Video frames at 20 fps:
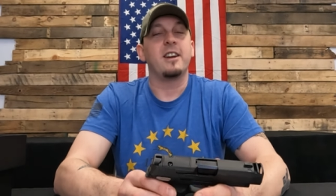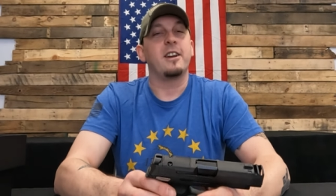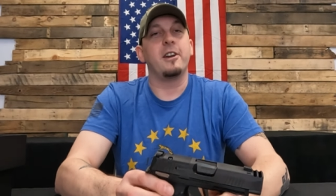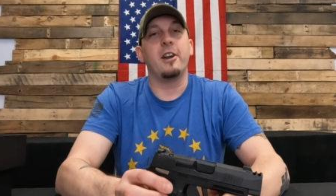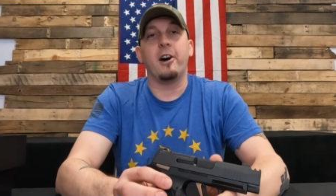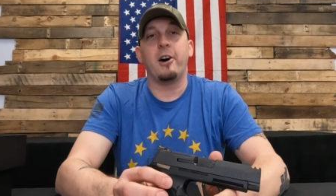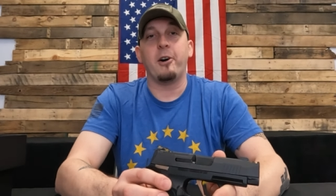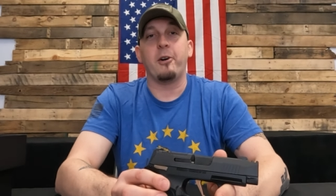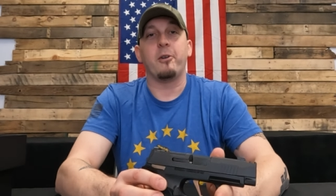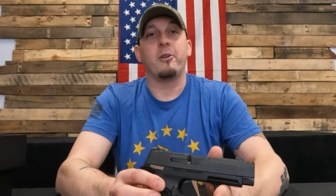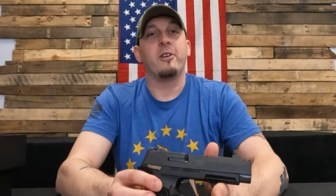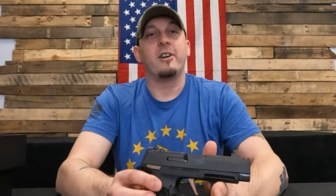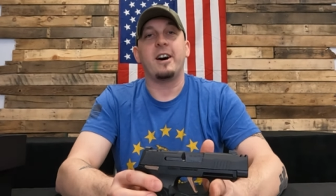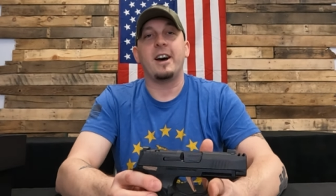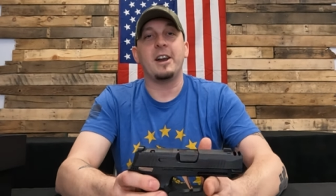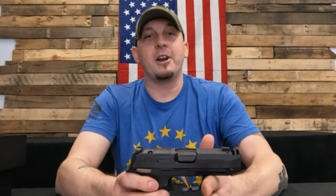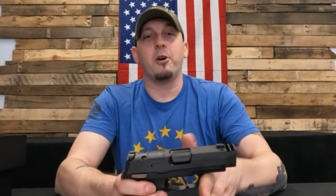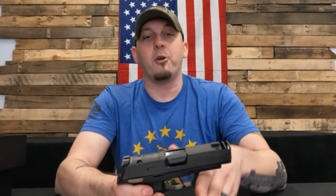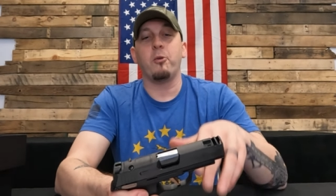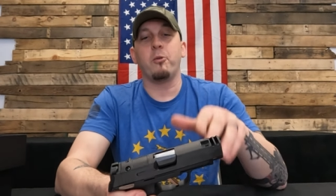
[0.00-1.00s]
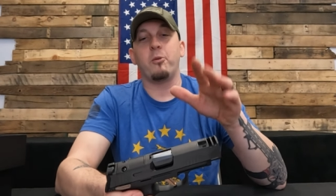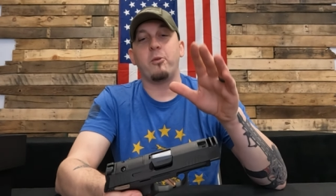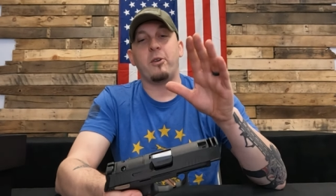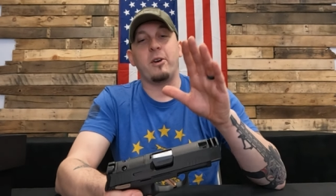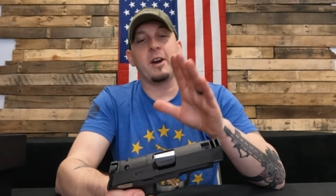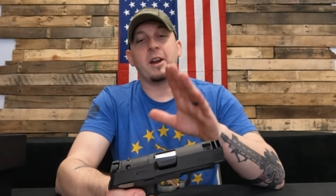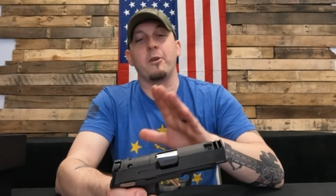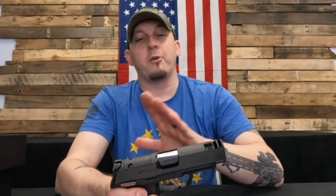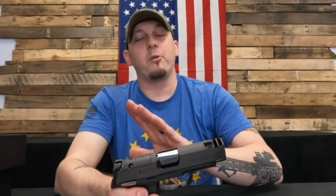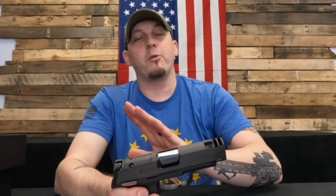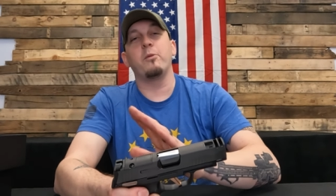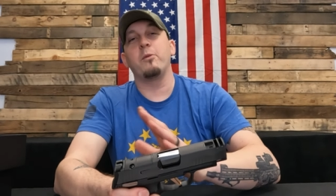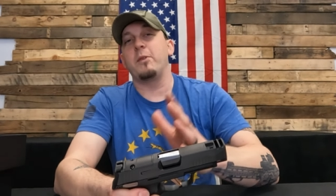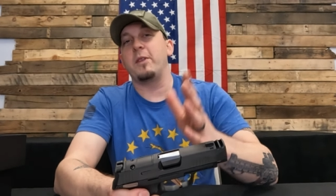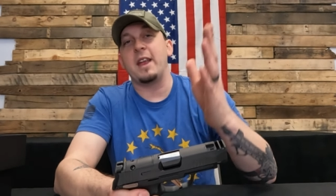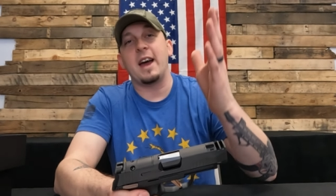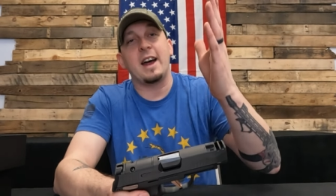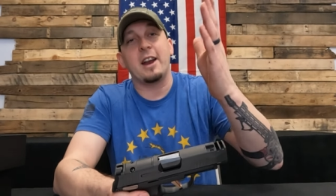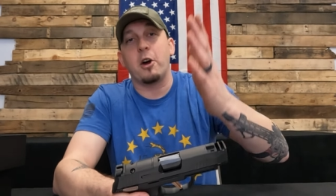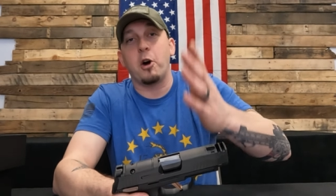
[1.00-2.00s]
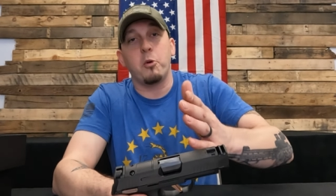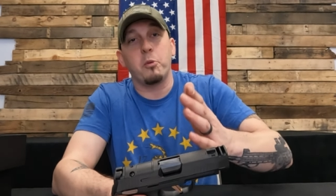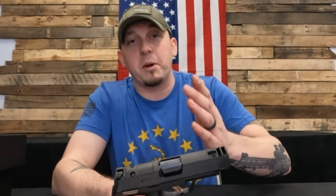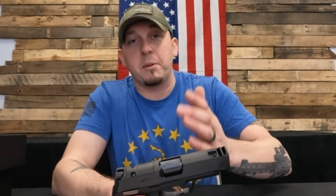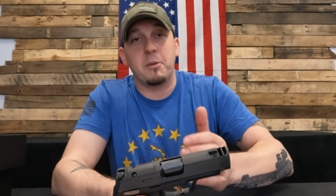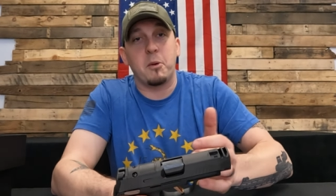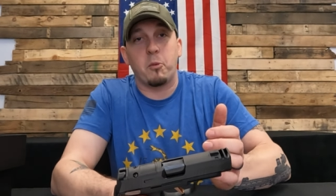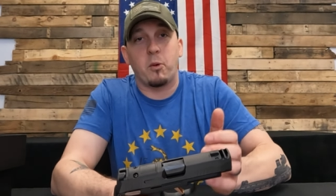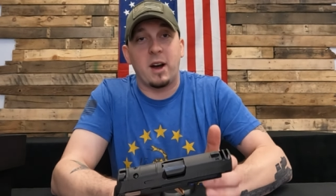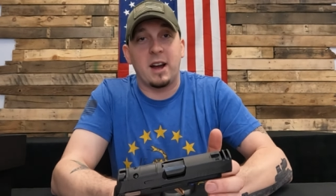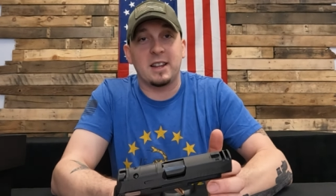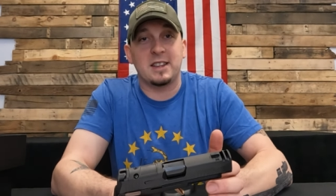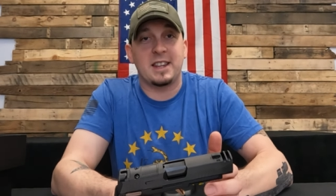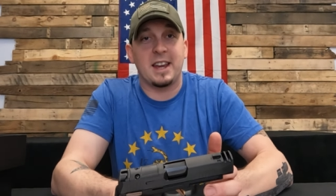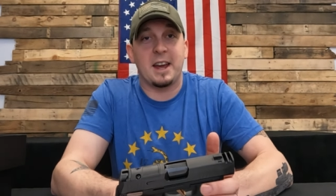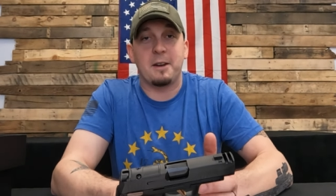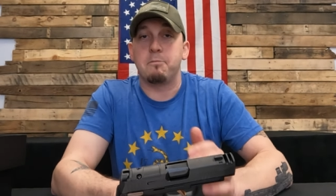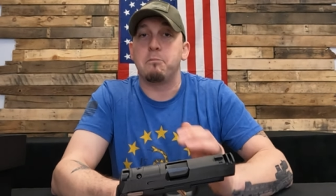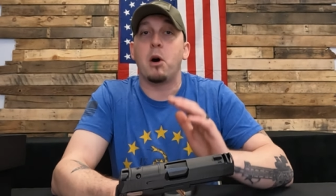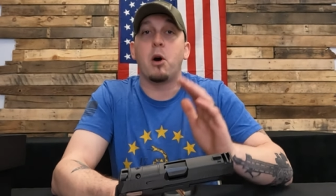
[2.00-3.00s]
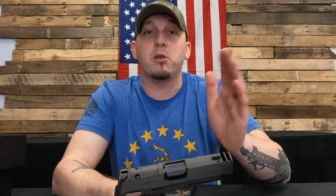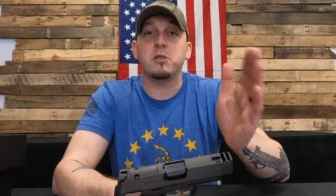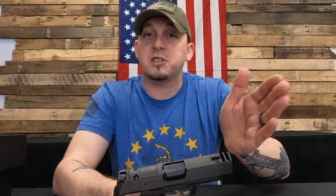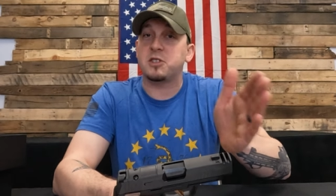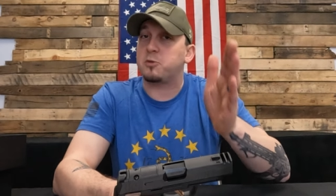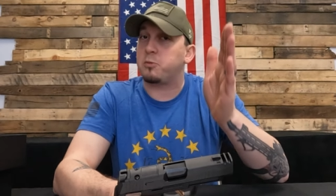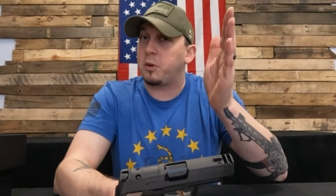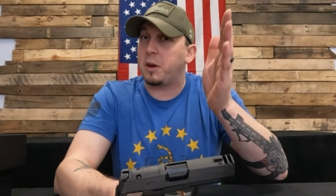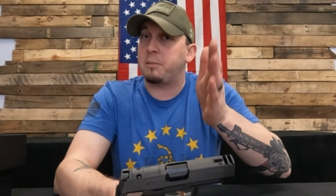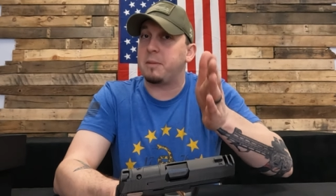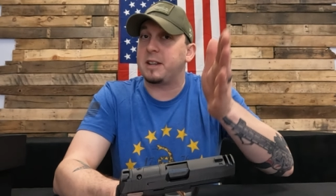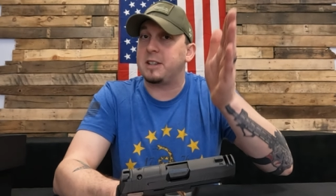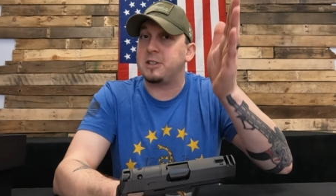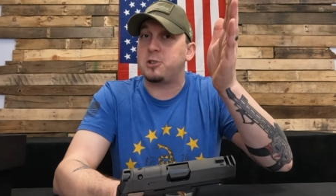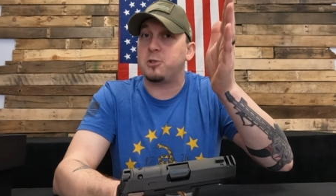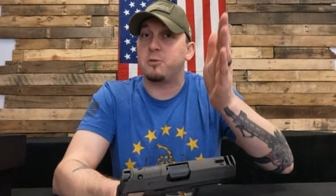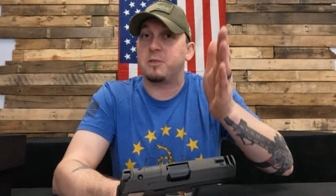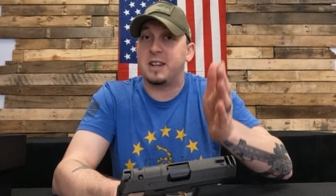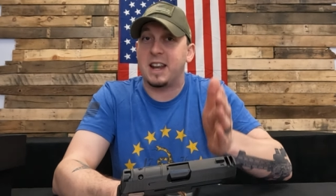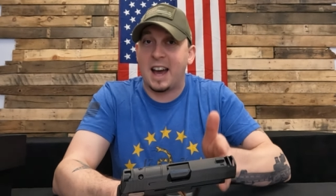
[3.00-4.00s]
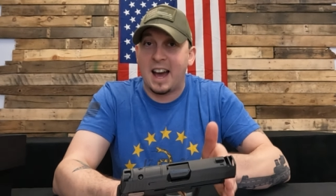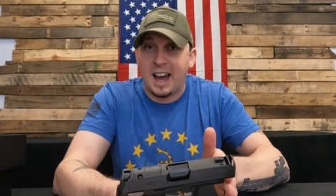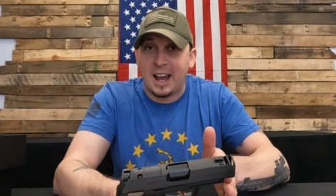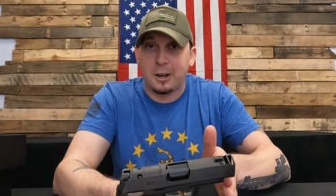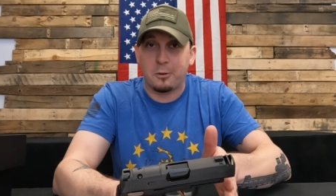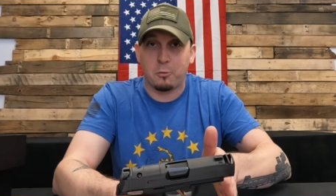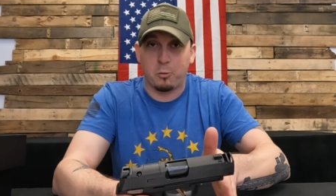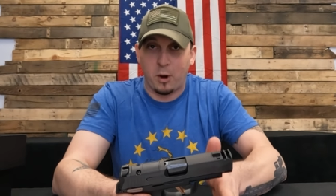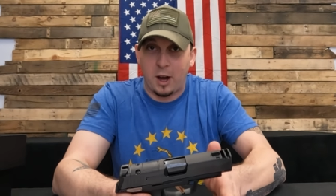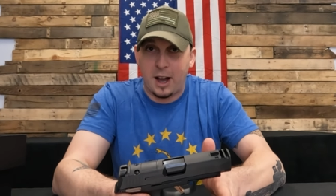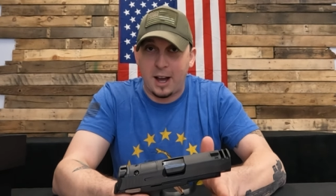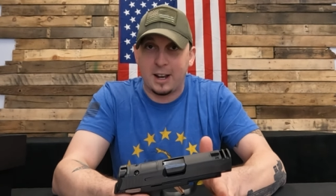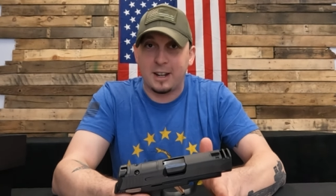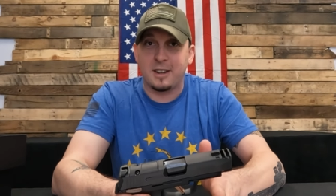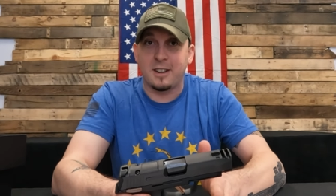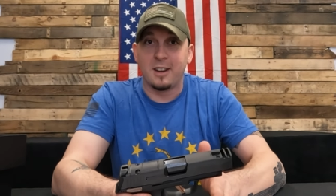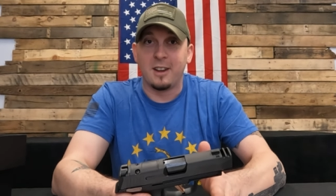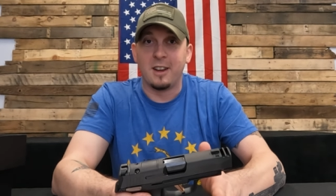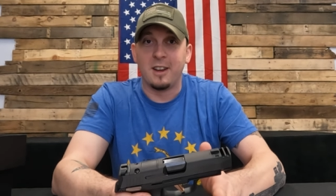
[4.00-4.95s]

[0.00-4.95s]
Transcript: No, I don't. I don't. Not all women want that. Most women do not want